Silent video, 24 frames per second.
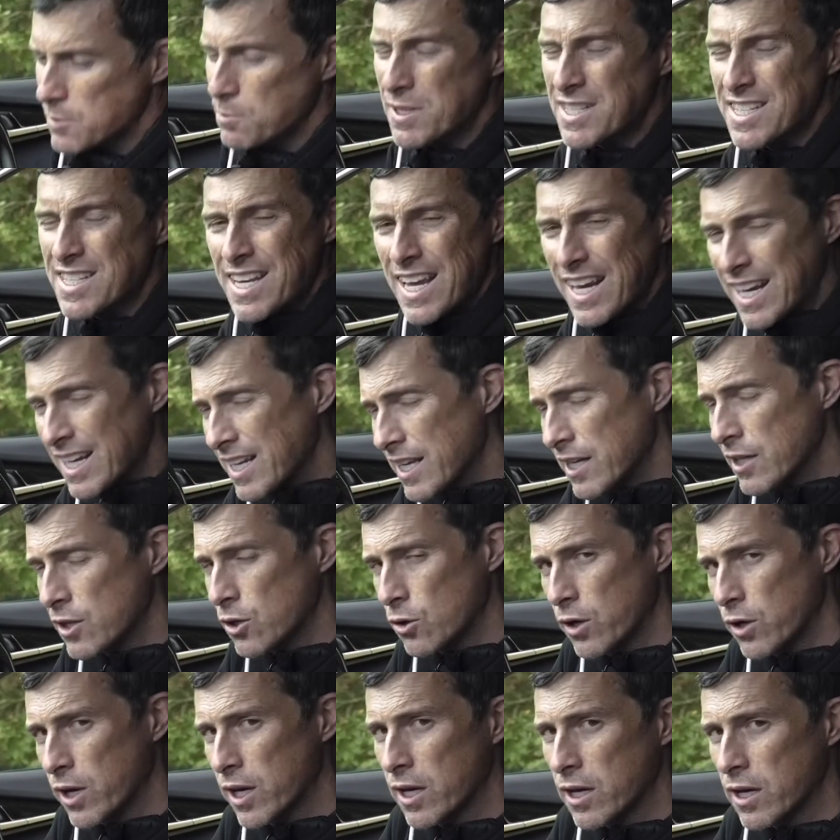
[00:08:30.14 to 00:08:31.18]
particularly
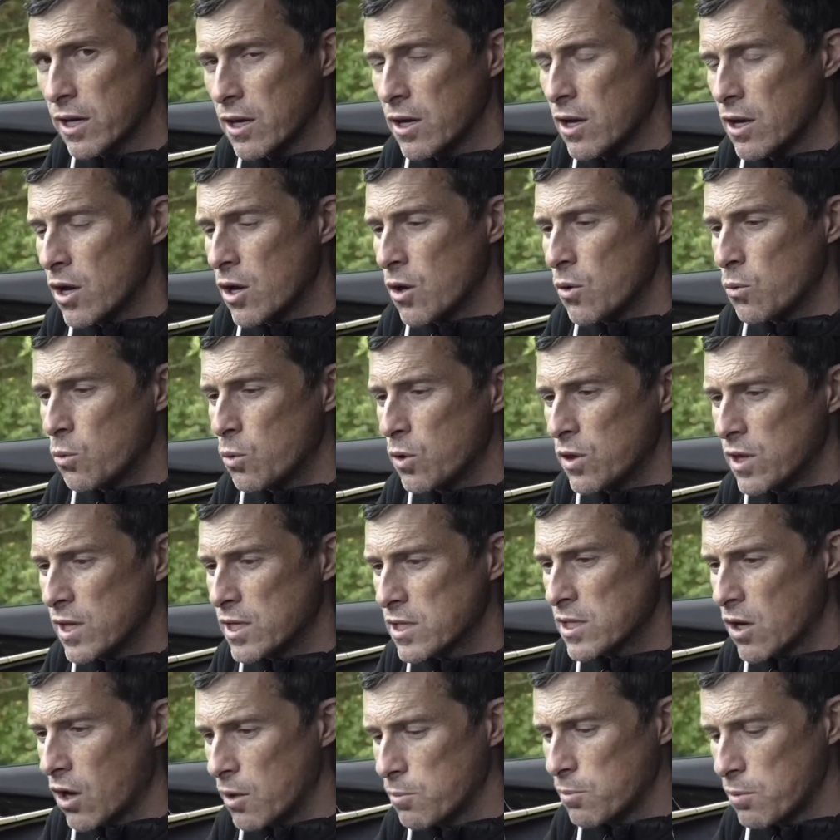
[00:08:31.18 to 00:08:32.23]
annoying with this
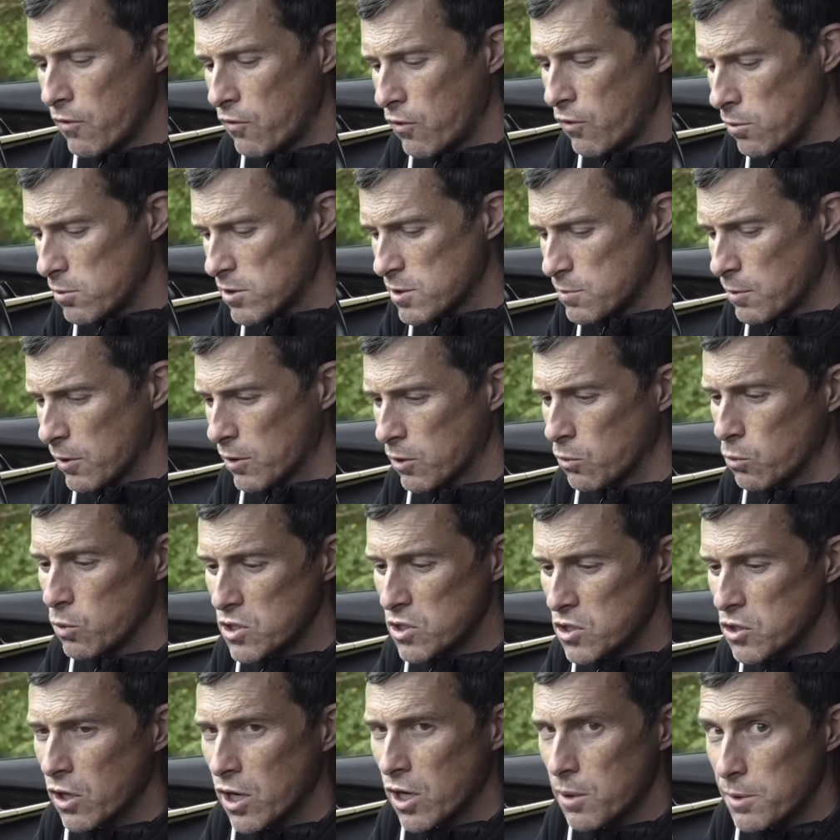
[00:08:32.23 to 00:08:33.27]
high performance model, which
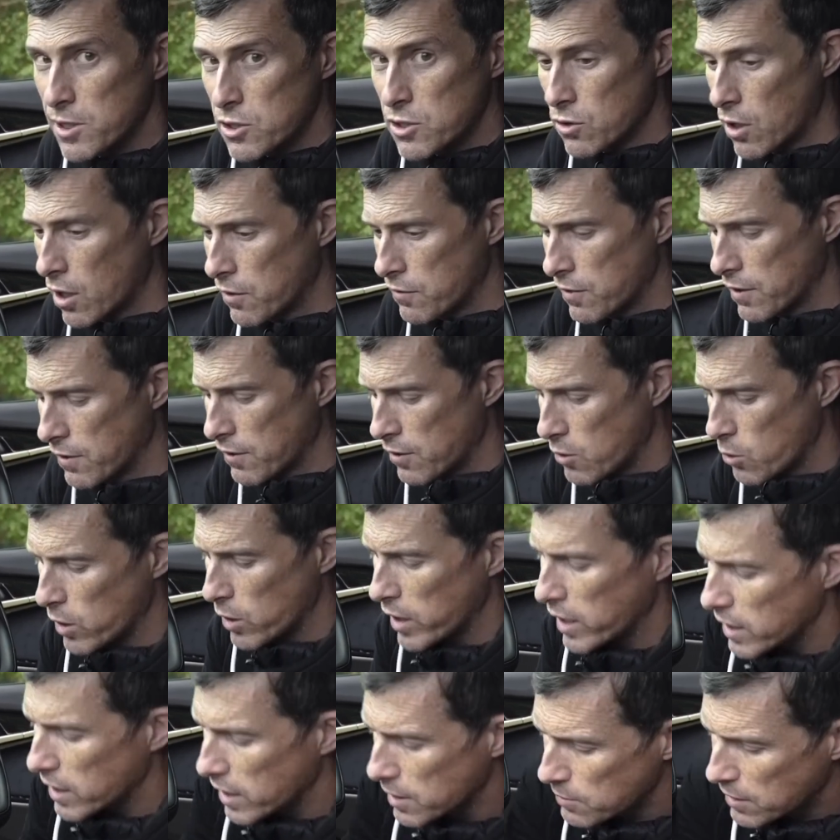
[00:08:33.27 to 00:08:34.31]
you're going to be driving
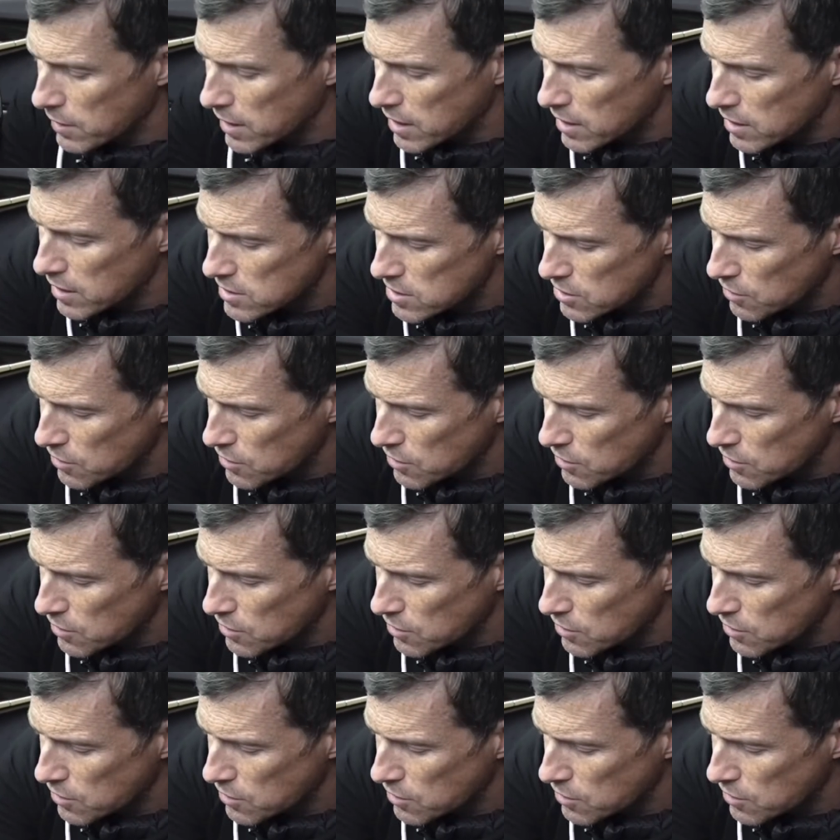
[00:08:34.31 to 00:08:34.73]
quickly, because